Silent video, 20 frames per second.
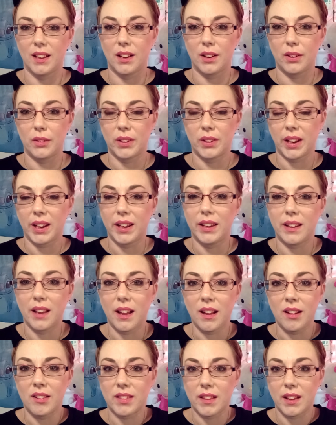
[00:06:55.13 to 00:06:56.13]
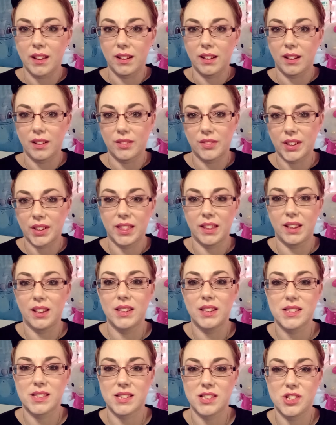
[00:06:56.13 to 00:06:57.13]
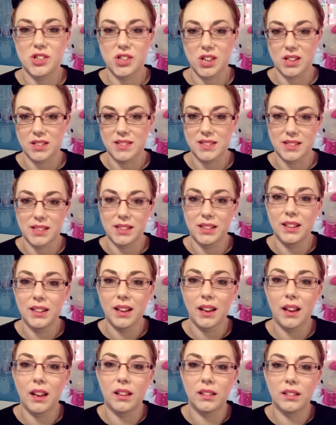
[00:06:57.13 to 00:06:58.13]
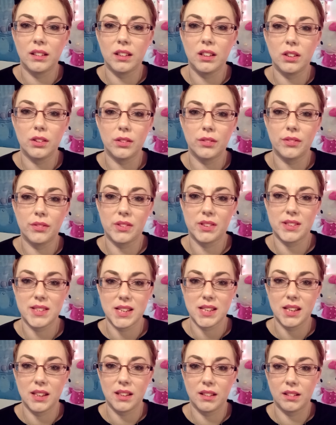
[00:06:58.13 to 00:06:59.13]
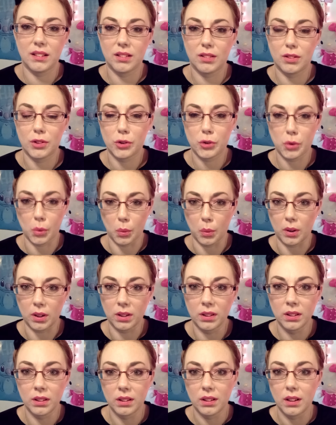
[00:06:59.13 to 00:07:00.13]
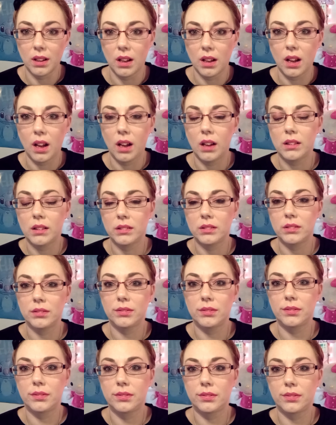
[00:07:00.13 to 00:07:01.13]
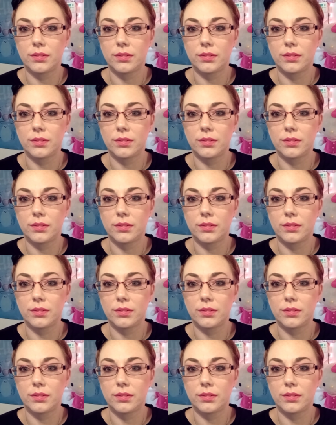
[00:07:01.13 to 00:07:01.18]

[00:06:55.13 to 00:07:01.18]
Okay, now that everything is adjusted and you've seen the tour of